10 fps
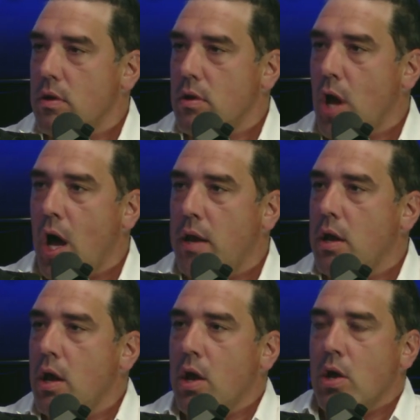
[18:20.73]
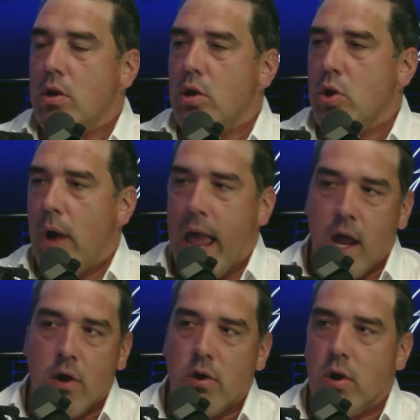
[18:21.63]
Not no
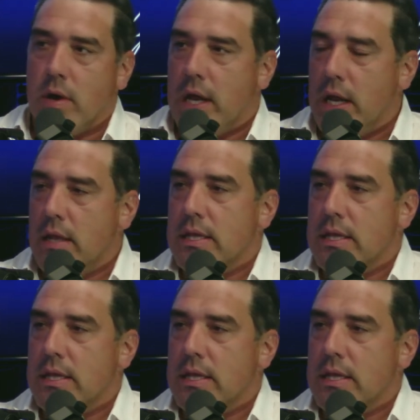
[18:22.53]
anger, no heated.